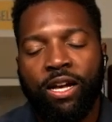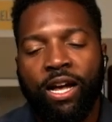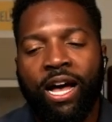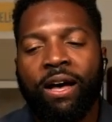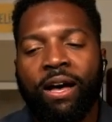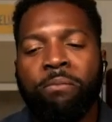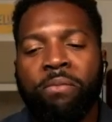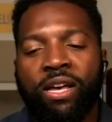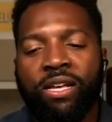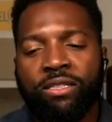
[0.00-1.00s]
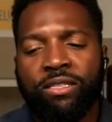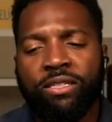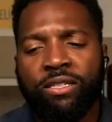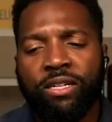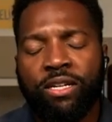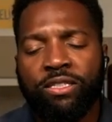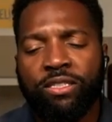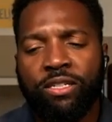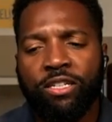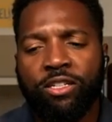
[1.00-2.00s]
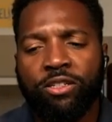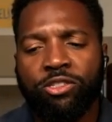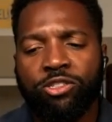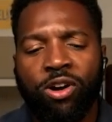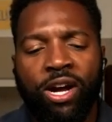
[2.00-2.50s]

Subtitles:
I meant to try